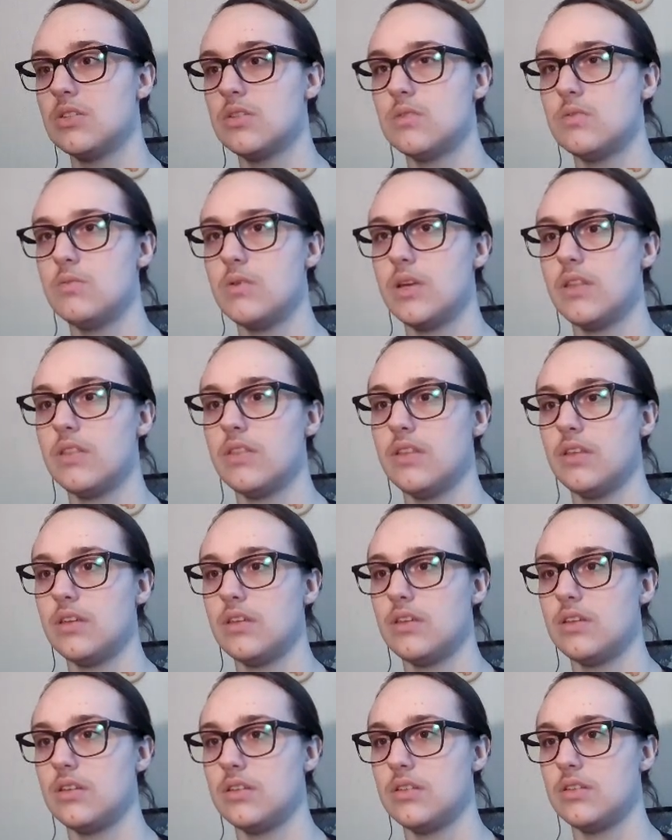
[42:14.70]
go with
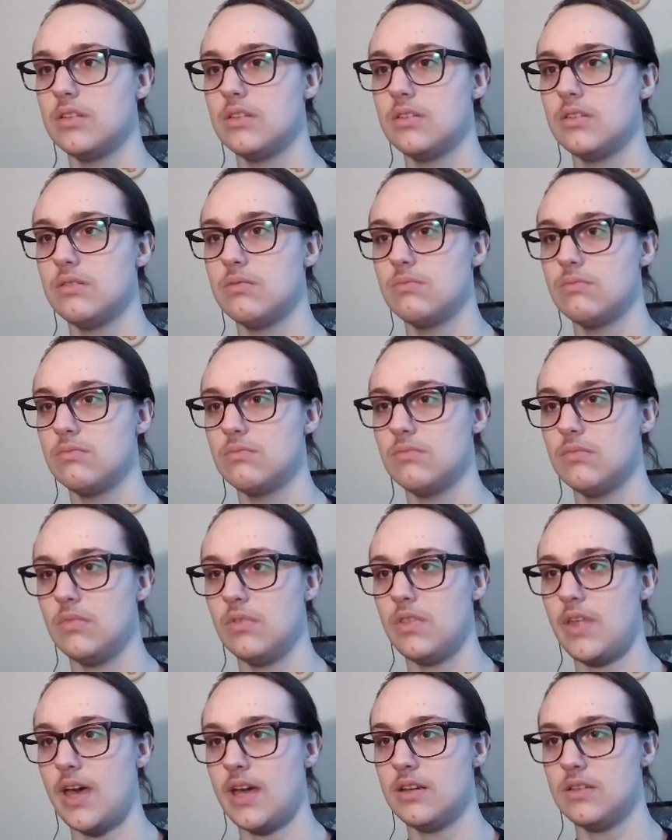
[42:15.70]

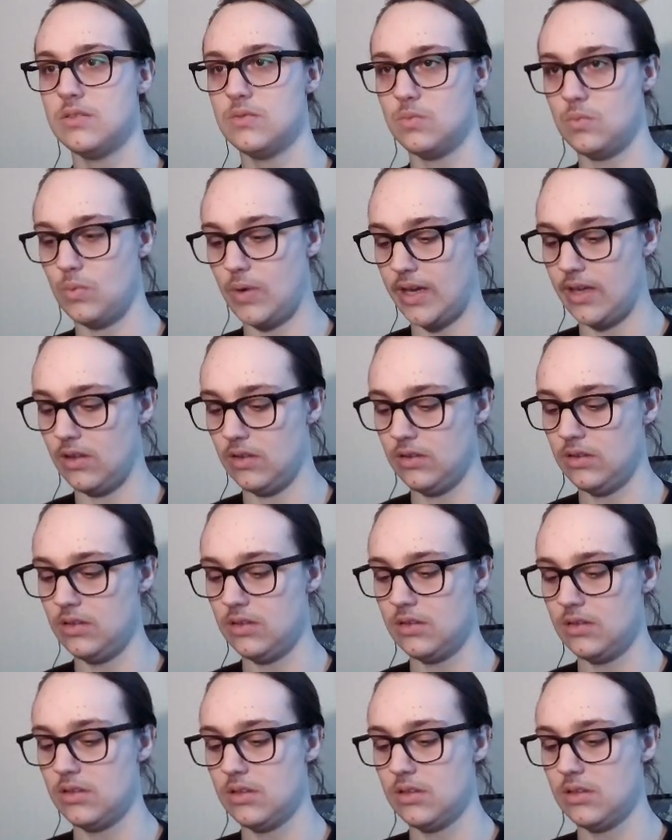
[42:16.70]
that as well.